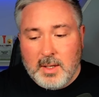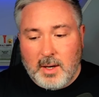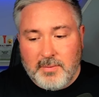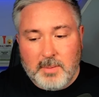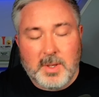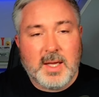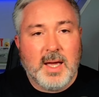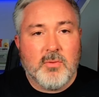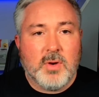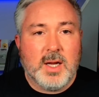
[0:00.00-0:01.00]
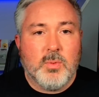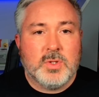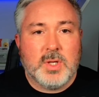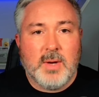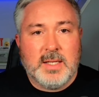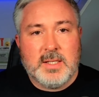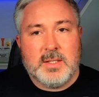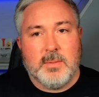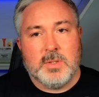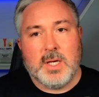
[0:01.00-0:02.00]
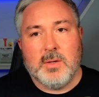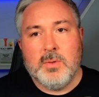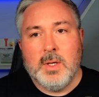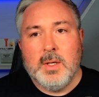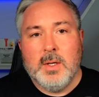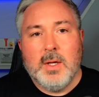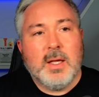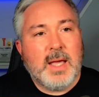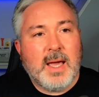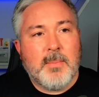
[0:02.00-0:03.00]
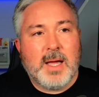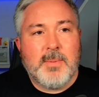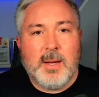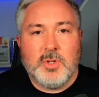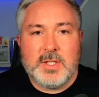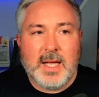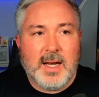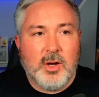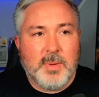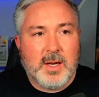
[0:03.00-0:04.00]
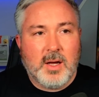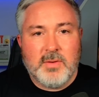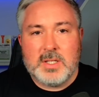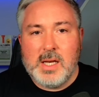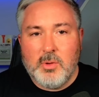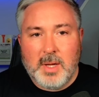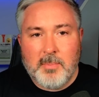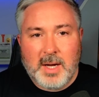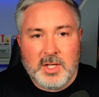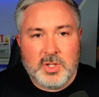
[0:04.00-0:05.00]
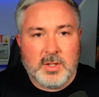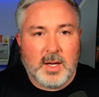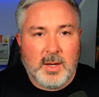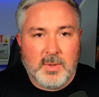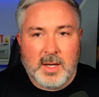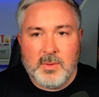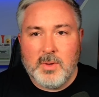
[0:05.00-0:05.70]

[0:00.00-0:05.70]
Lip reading: I think Paqueta really would suit that system. So, yeah, maybe I'm just getting a little bit nervous, a little bit impatient. I don't know.